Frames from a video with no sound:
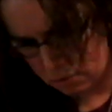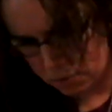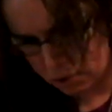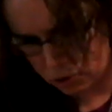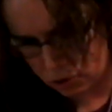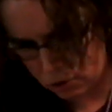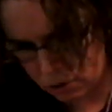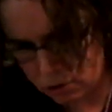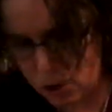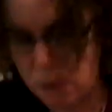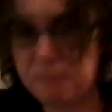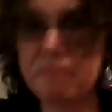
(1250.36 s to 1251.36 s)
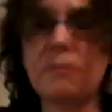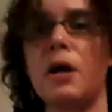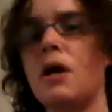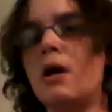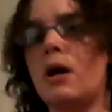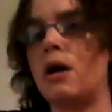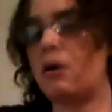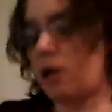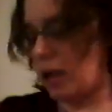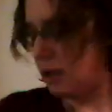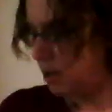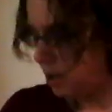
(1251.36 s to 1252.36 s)
picture. No.
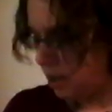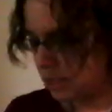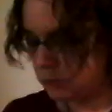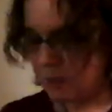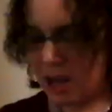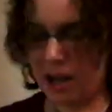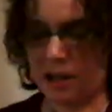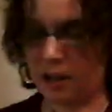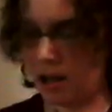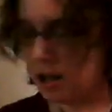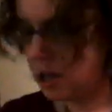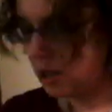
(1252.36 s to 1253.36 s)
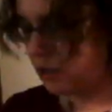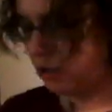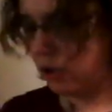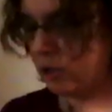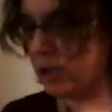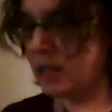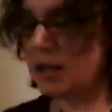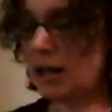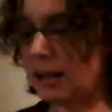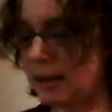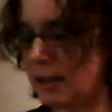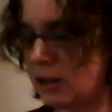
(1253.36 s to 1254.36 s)
Okay. It's by Nerdy
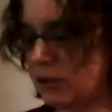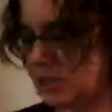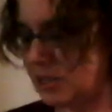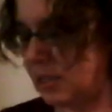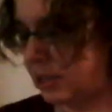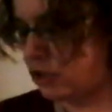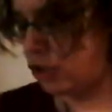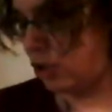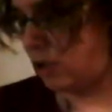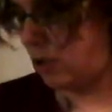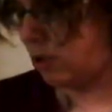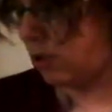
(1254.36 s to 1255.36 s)
Little Stitcher